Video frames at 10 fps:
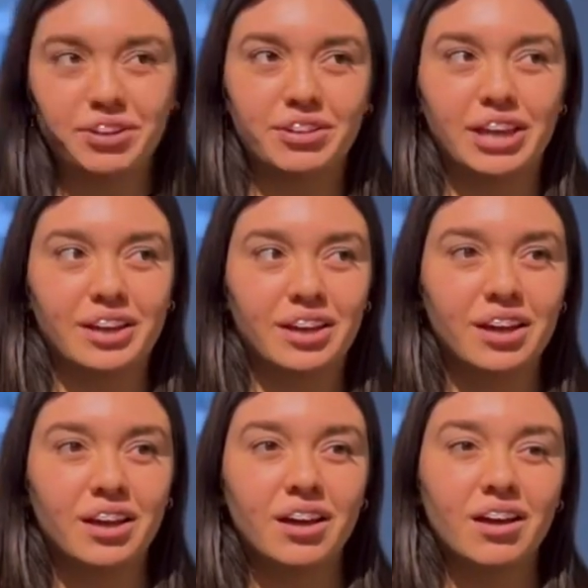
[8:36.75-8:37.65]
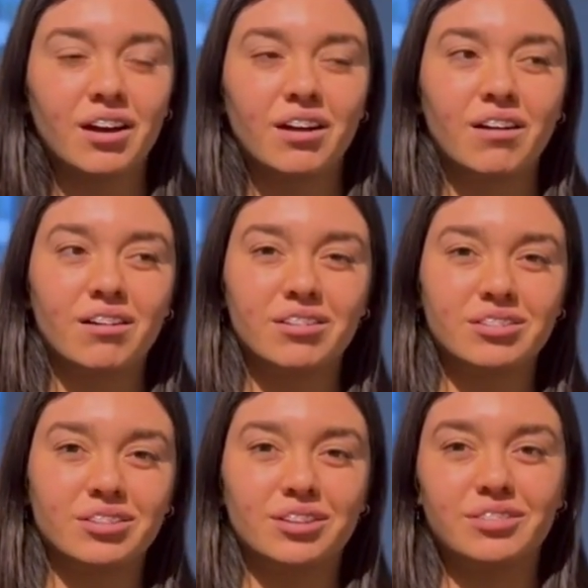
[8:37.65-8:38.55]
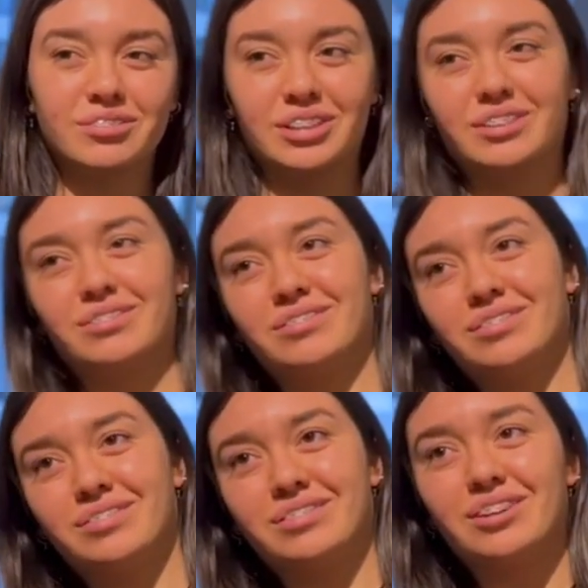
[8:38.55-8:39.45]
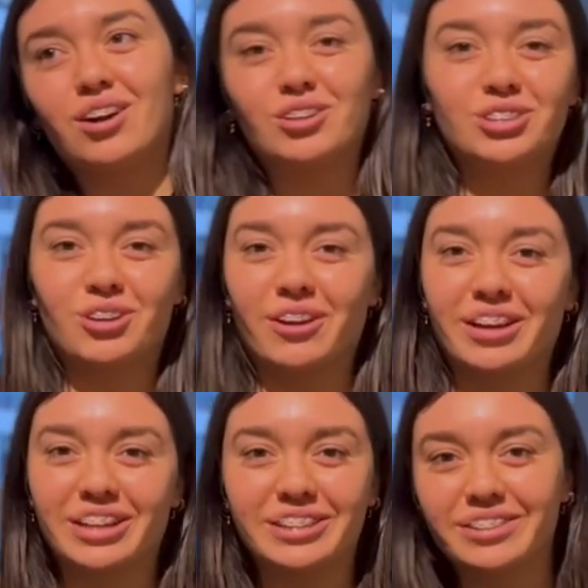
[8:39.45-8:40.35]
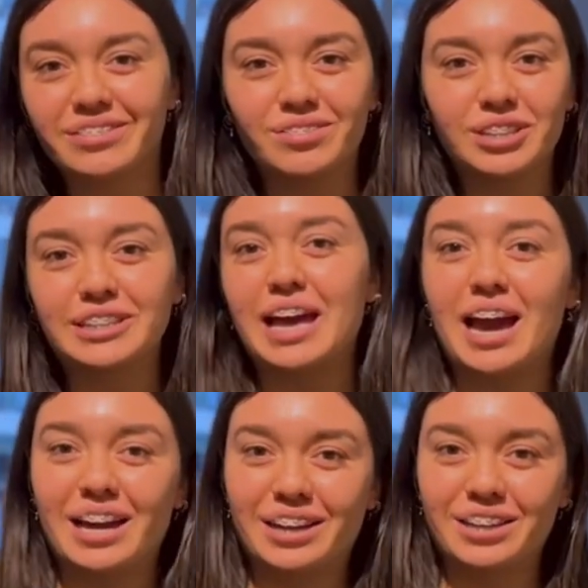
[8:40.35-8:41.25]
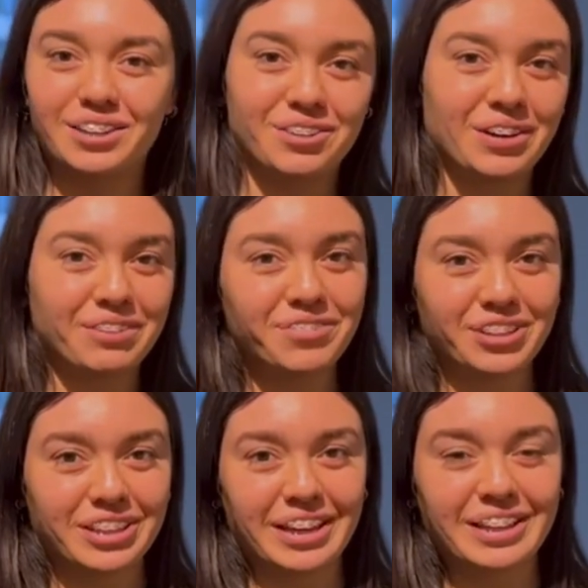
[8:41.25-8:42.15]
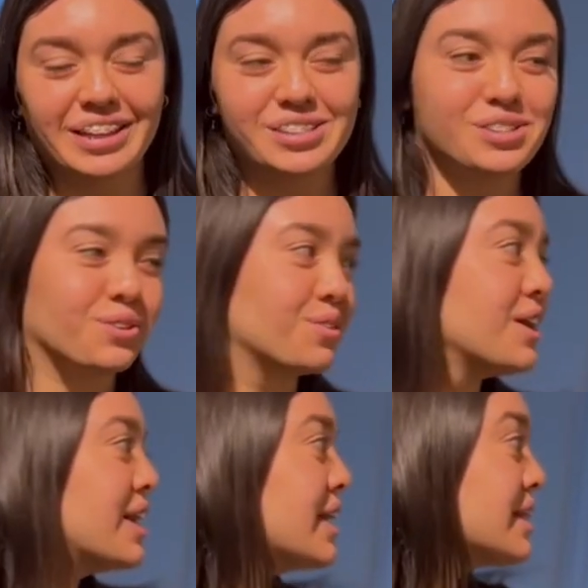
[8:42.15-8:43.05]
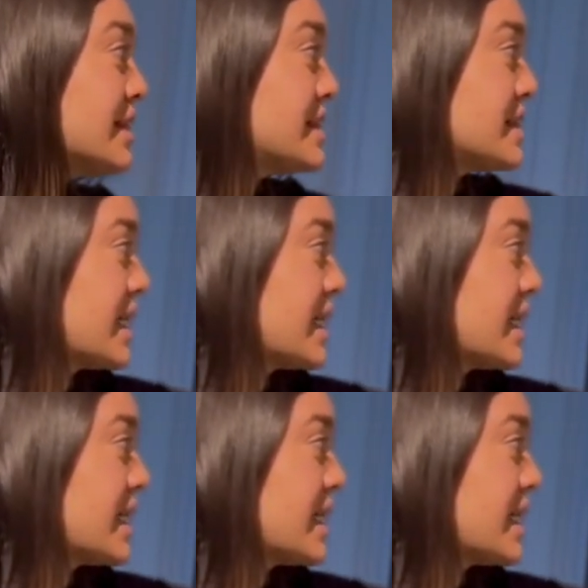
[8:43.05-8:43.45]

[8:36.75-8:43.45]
feel like all like all dark and sad. You know, I feel it like that. So this is